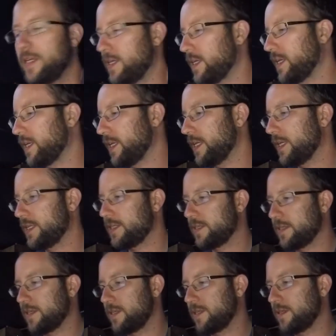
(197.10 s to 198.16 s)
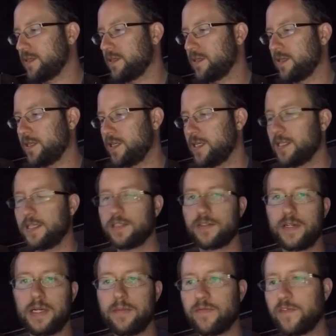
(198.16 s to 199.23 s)
and these are
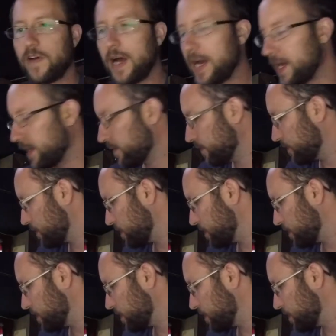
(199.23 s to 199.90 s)
M5s,